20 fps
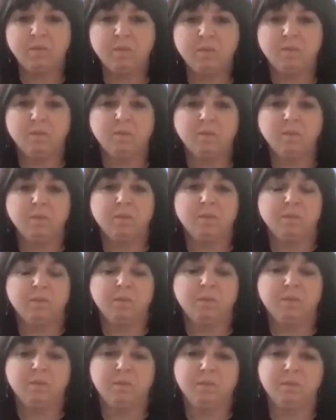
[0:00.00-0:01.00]

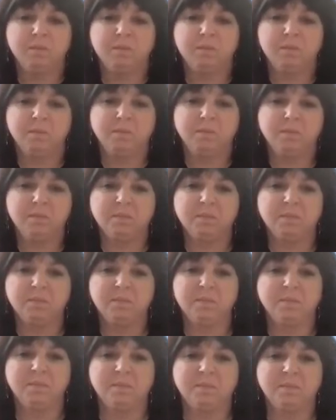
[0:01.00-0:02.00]

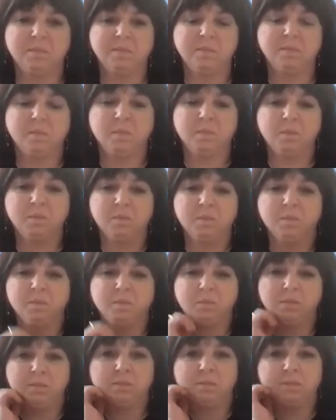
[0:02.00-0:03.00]

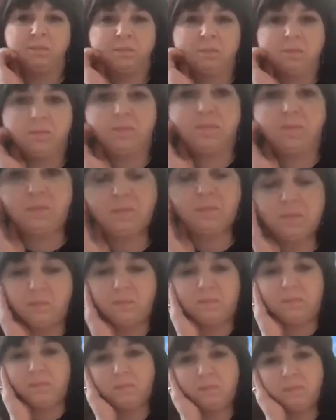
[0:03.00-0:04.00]

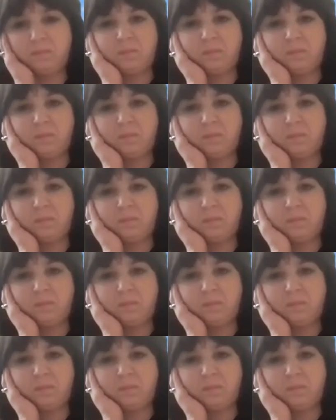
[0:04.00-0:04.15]
[no speech]